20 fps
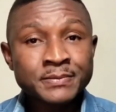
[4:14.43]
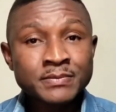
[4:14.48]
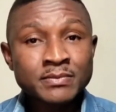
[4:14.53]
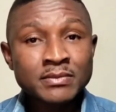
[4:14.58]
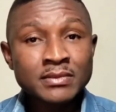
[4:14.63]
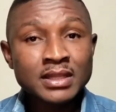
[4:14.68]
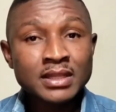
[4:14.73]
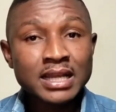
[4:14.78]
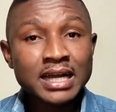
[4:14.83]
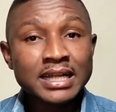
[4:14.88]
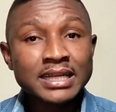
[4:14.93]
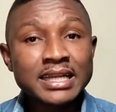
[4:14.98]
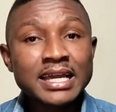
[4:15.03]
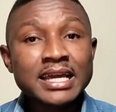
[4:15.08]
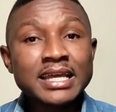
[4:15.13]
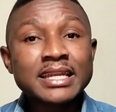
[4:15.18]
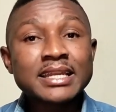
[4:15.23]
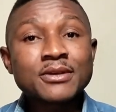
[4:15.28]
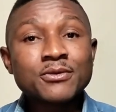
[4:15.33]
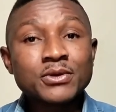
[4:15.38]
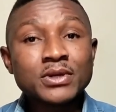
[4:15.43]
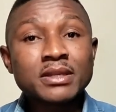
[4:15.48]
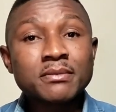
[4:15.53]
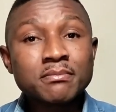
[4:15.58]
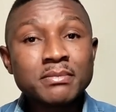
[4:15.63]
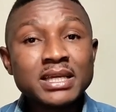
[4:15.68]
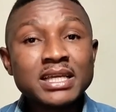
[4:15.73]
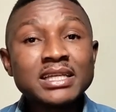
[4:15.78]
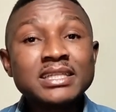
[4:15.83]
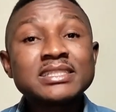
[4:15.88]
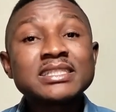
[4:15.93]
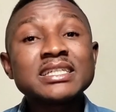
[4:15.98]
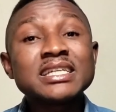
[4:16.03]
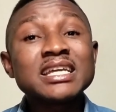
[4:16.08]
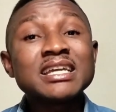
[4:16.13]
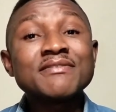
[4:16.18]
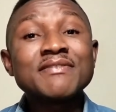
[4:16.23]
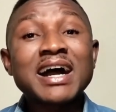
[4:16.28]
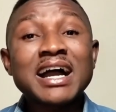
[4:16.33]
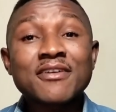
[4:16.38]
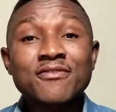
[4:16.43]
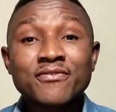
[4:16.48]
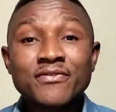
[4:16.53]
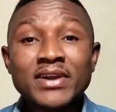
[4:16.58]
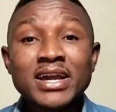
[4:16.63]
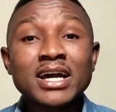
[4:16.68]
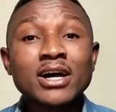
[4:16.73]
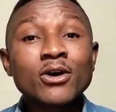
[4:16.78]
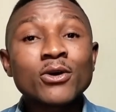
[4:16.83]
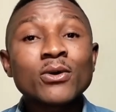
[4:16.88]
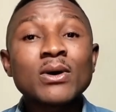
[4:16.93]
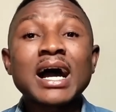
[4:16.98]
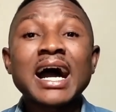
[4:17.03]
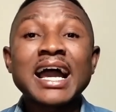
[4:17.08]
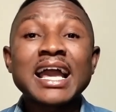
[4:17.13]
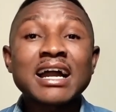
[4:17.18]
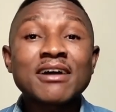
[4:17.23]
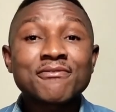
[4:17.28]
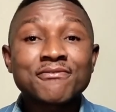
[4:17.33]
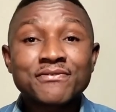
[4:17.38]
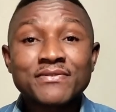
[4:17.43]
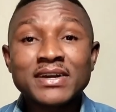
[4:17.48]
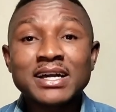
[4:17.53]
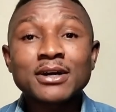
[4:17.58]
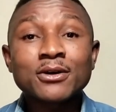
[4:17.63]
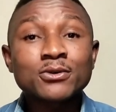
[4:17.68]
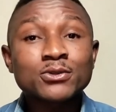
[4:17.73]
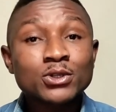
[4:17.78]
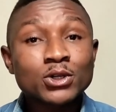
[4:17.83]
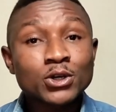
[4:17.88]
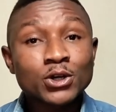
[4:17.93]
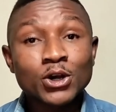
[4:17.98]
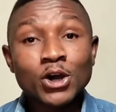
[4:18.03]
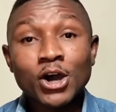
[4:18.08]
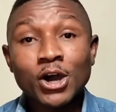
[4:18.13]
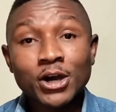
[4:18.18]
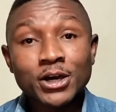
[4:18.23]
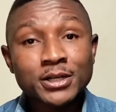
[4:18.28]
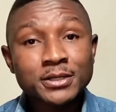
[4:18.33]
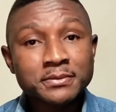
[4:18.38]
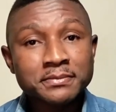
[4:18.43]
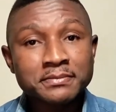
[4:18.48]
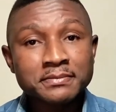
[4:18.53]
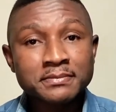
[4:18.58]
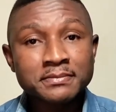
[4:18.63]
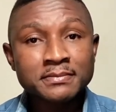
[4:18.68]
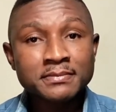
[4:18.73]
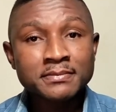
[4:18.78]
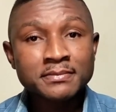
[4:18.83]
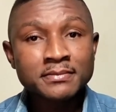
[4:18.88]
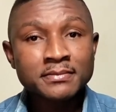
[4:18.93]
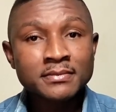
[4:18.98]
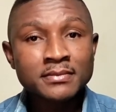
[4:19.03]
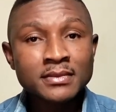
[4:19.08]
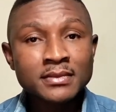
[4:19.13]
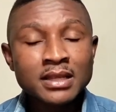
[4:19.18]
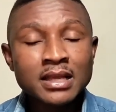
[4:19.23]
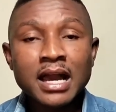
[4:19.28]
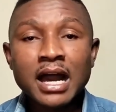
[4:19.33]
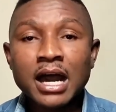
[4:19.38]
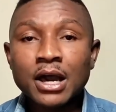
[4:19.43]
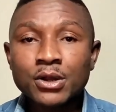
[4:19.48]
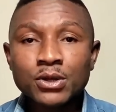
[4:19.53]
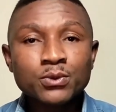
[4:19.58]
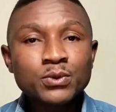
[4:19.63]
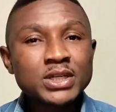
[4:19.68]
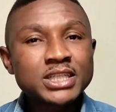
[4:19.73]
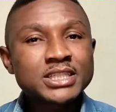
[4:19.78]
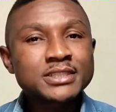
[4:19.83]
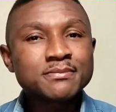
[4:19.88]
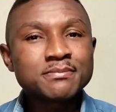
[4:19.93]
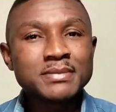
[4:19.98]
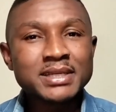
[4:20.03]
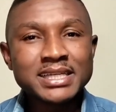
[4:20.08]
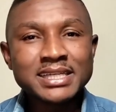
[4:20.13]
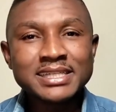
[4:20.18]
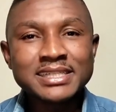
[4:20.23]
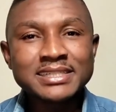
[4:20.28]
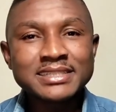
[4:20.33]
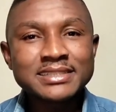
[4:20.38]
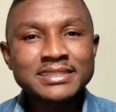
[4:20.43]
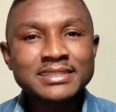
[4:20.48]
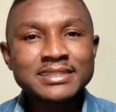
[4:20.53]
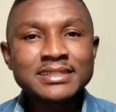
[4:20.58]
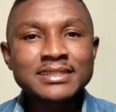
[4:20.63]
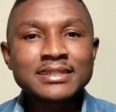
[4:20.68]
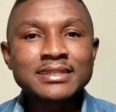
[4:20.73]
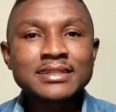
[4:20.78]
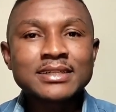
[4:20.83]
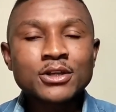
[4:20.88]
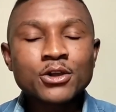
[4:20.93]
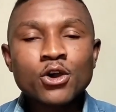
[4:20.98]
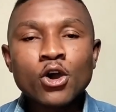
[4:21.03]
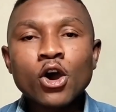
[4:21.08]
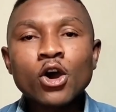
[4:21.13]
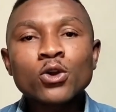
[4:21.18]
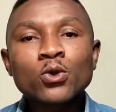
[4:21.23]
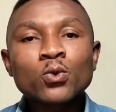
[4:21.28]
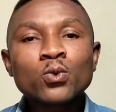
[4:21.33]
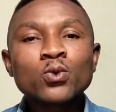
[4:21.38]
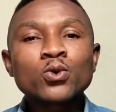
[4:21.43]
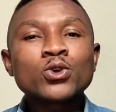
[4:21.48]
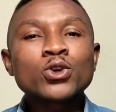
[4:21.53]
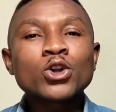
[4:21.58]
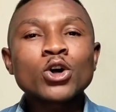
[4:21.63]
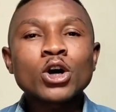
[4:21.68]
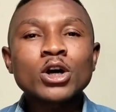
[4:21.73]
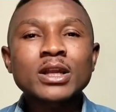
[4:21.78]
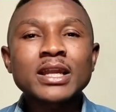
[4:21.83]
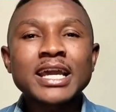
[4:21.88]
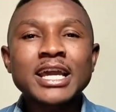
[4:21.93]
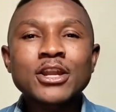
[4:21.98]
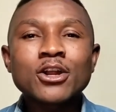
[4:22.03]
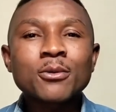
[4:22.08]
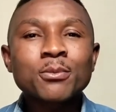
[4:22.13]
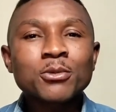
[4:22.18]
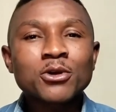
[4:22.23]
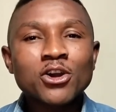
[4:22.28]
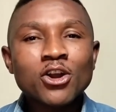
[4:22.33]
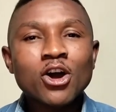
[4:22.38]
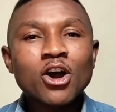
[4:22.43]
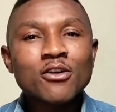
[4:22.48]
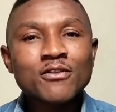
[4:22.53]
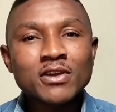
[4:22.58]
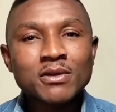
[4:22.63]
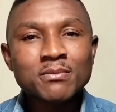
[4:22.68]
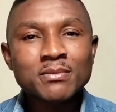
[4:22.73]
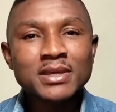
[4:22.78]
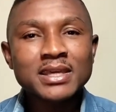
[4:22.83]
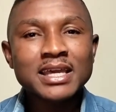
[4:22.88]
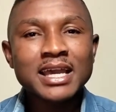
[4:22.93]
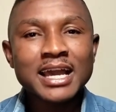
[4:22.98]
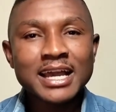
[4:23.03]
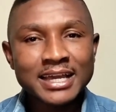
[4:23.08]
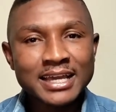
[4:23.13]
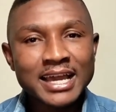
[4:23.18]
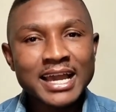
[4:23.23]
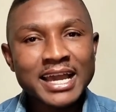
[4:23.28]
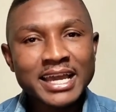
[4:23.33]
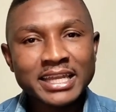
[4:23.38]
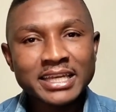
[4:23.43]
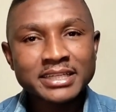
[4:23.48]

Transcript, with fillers: And then it means if I fail, I have failed God. And which means God will not end up loving me again.